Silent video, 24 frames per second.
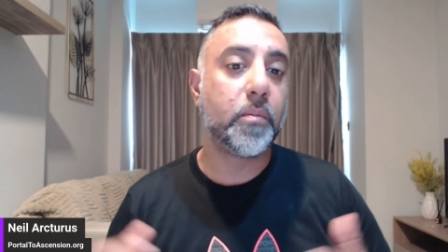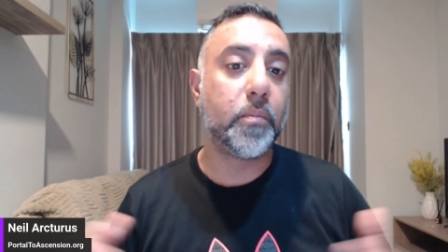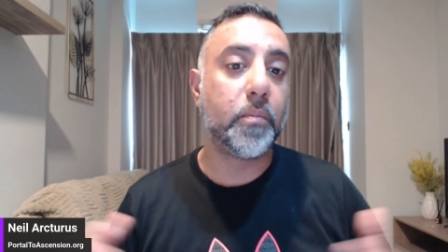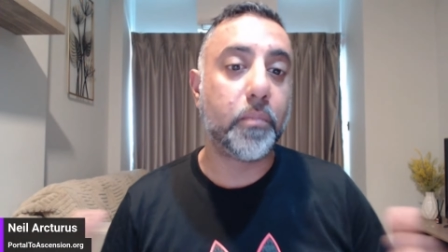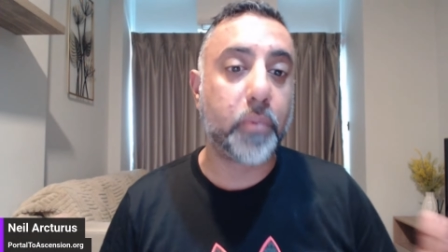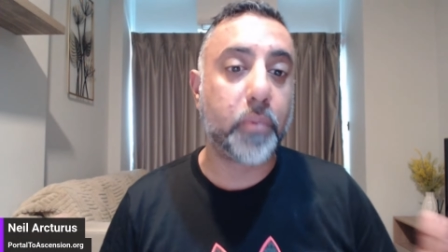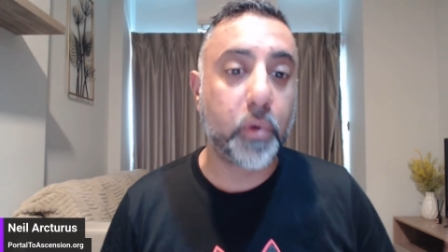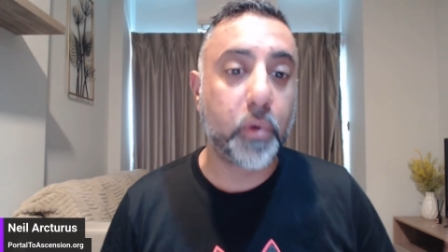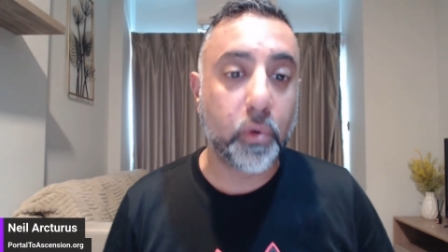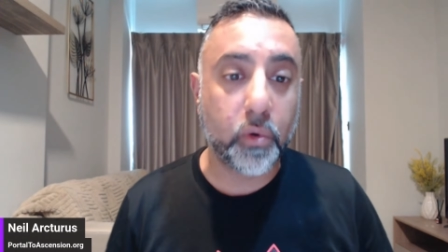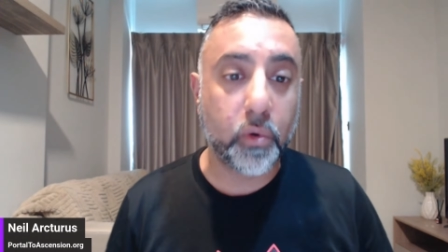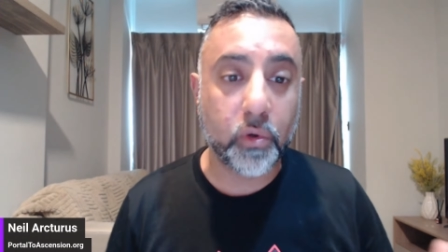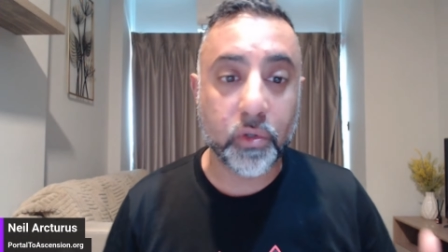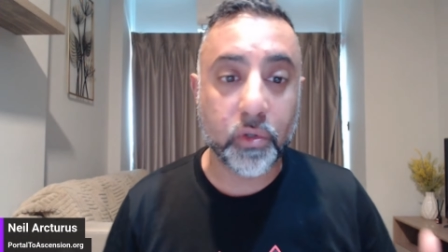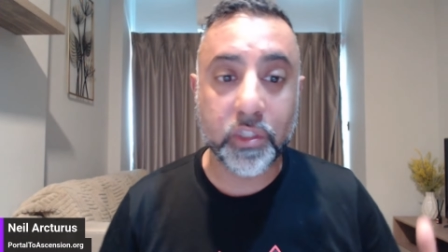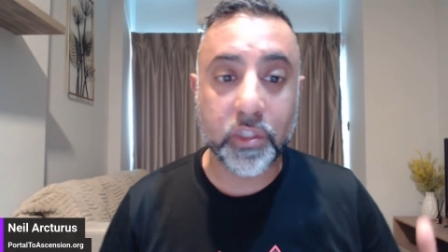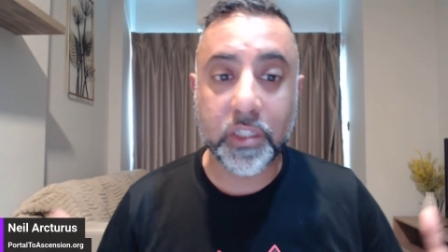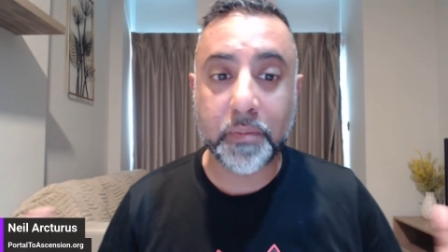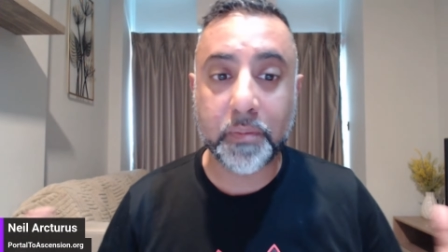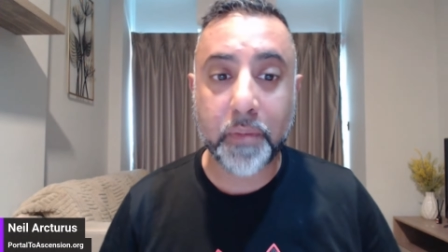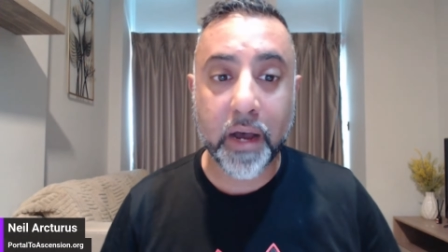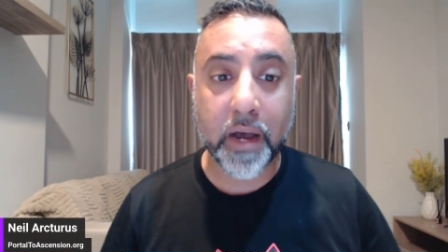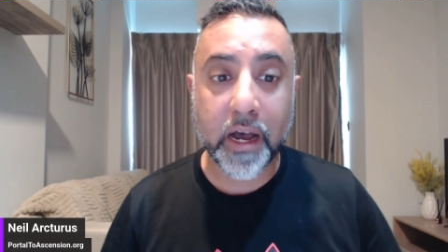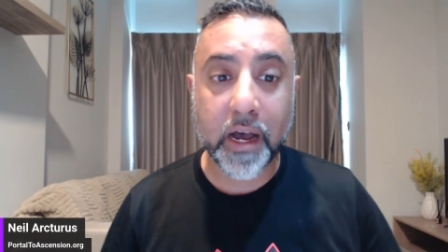pool,
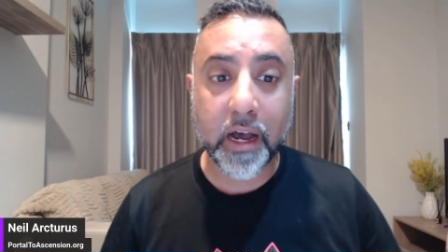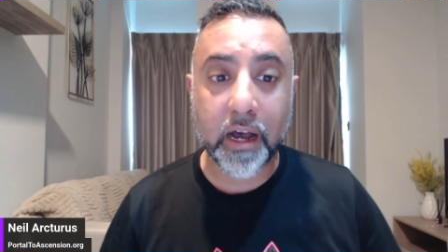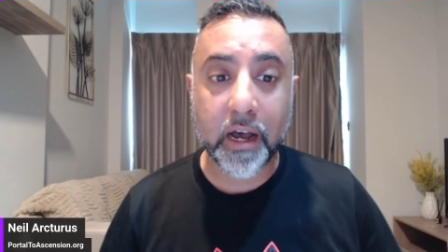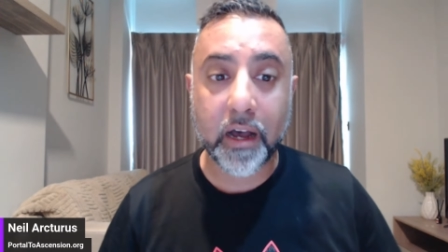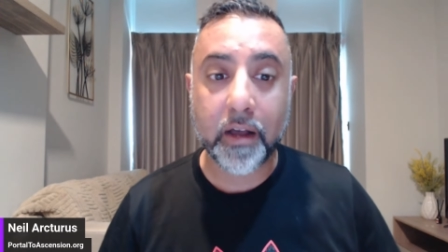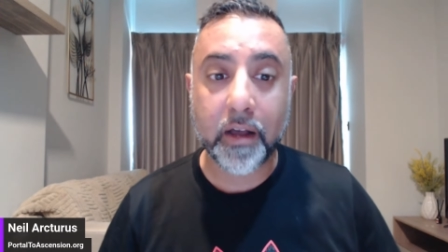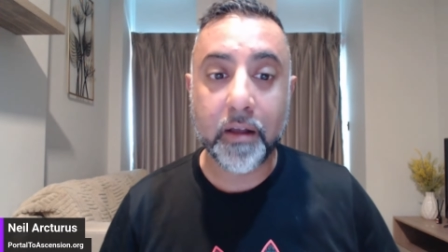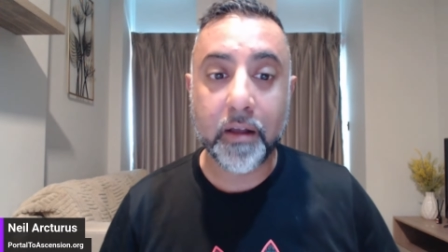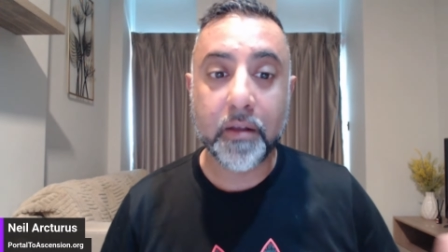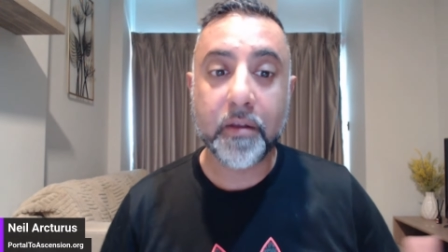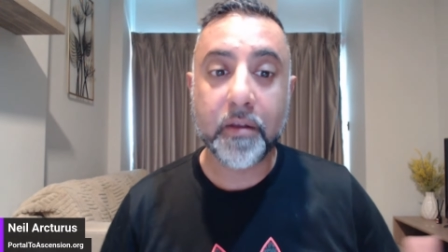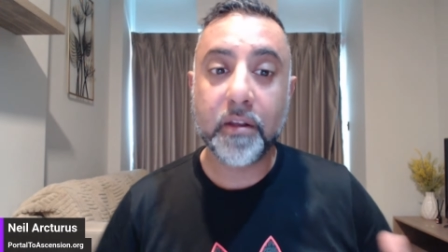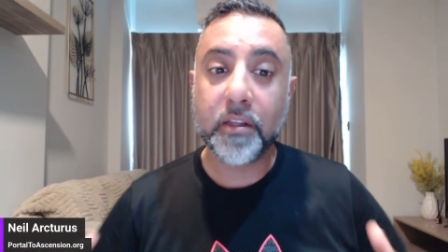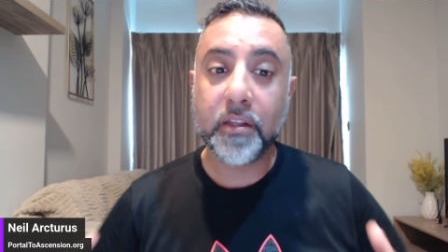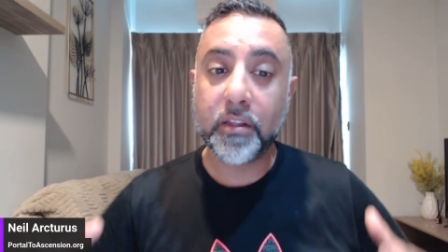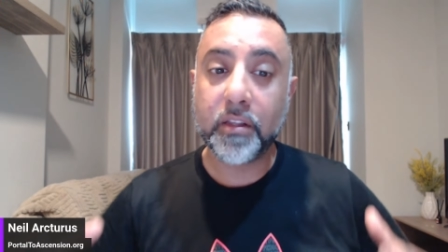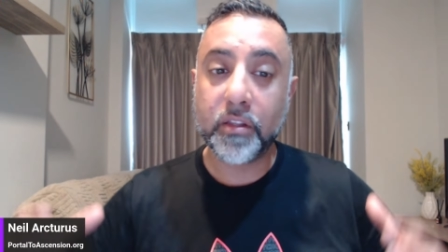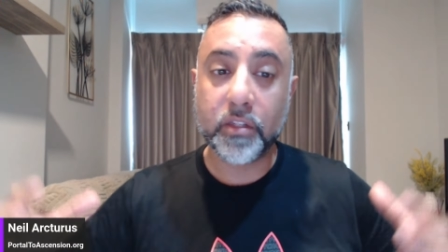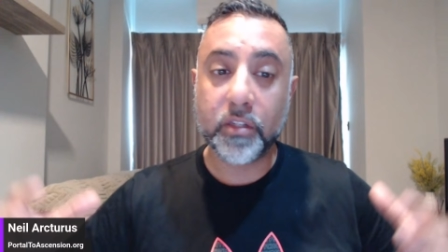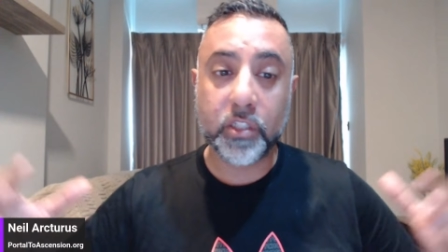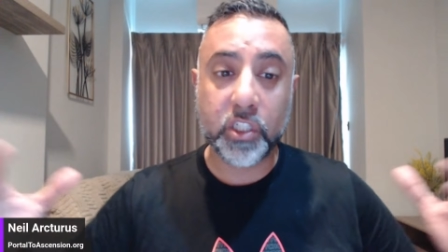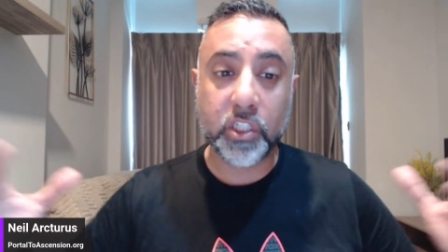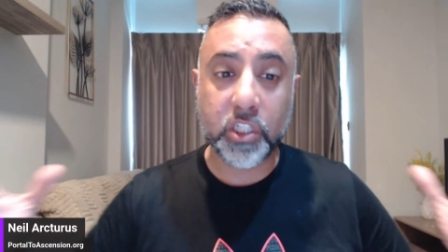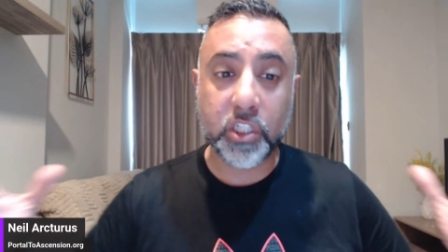spa,
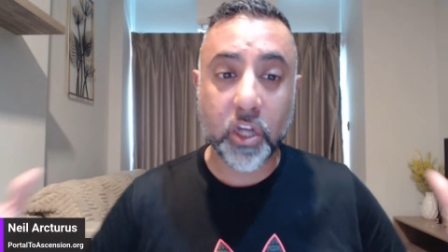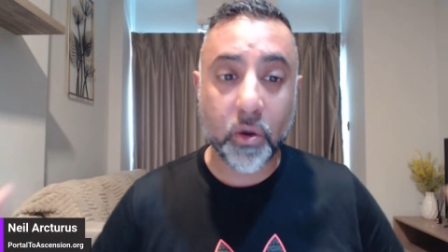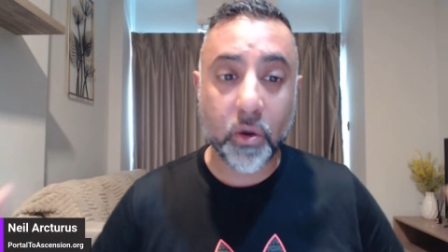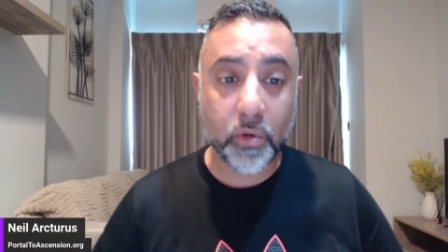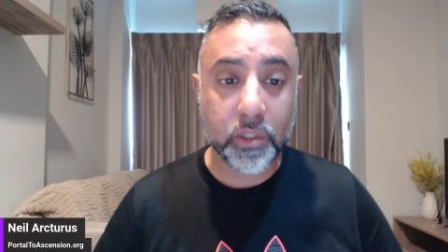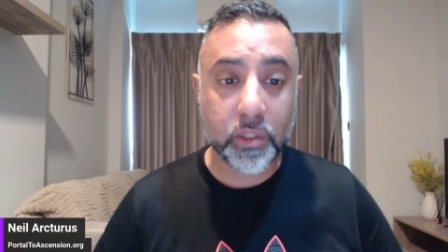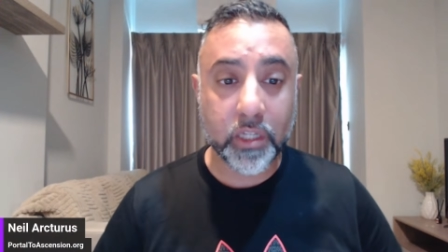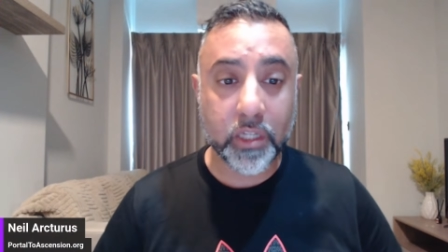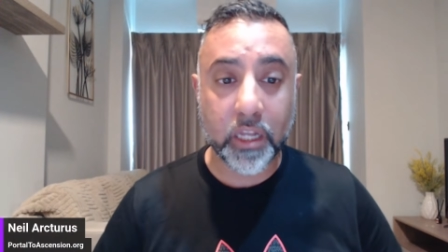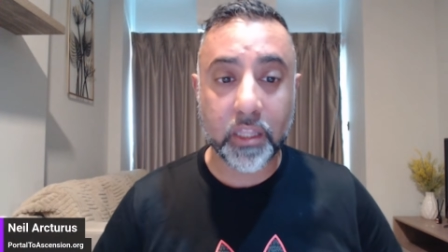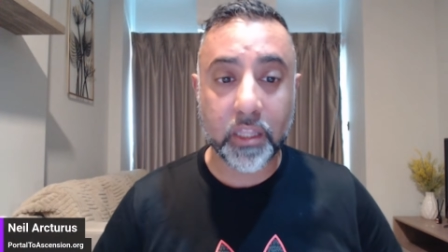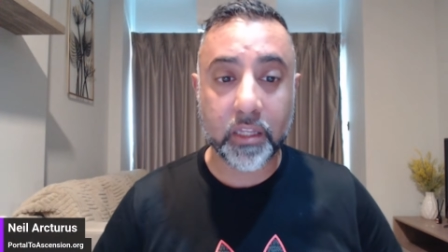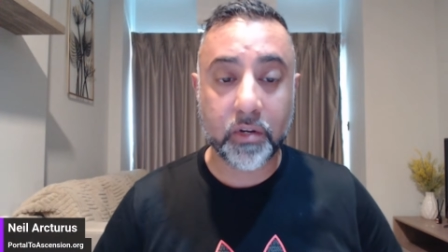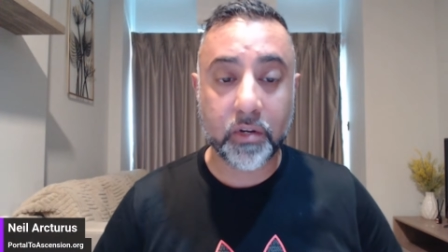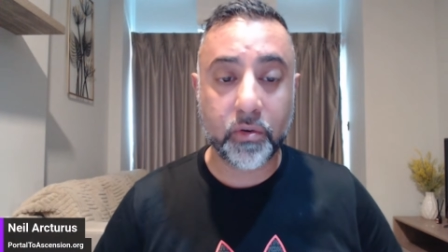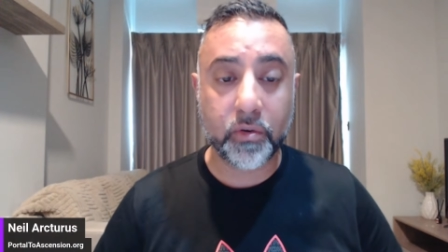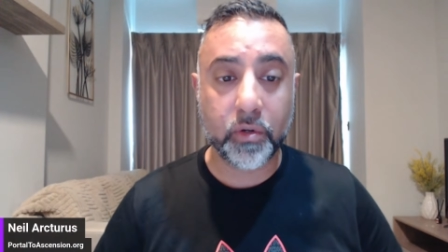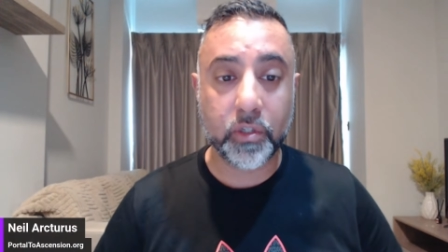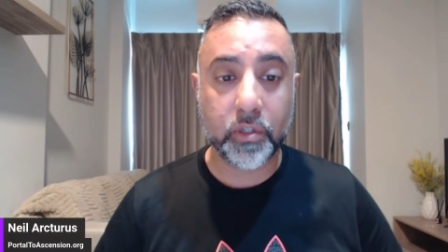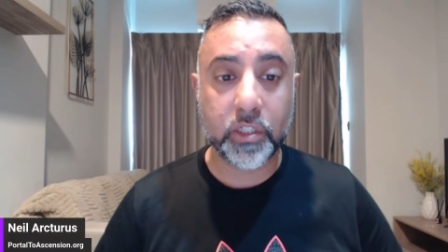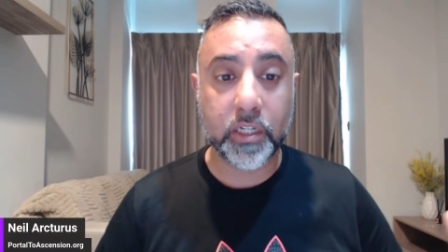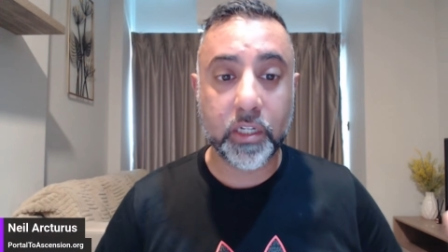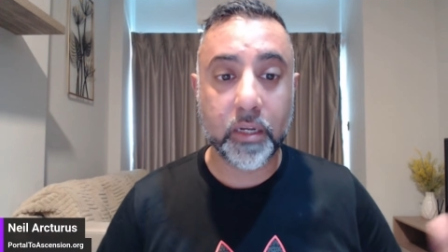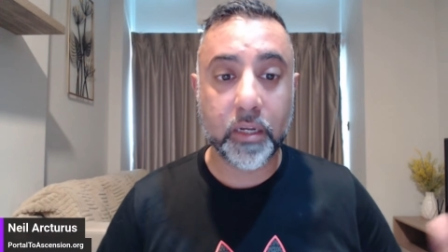shows on the
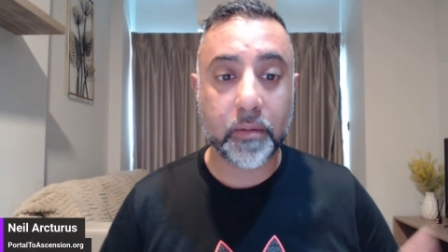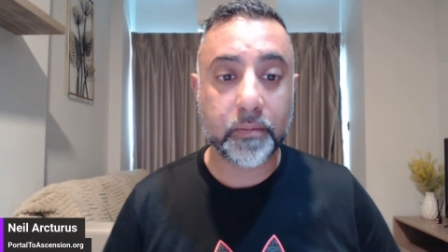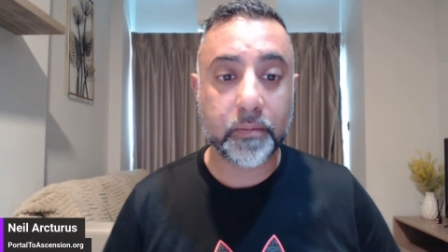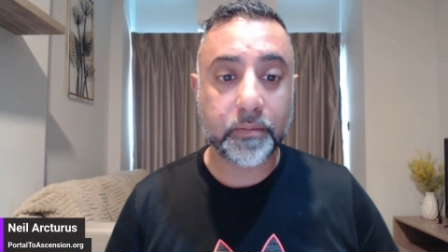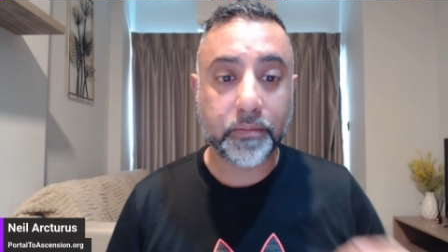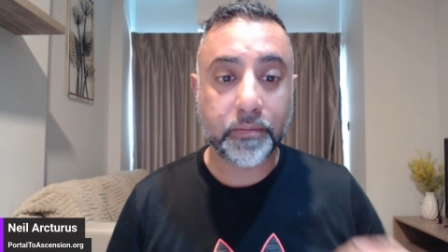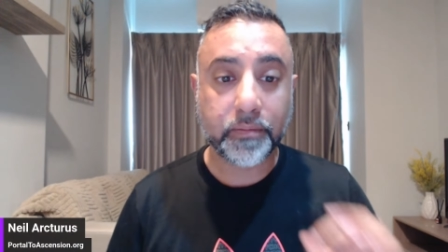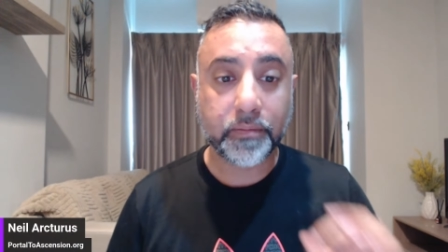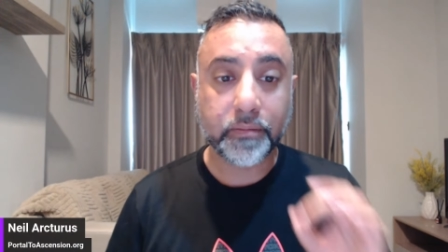cruise ship.